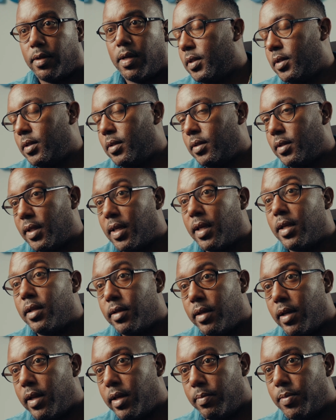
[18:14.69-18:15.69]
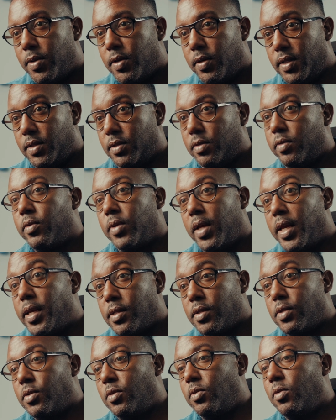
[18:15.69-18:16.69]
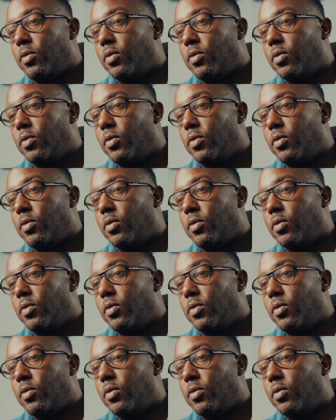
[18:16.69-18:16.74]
Skilled labor is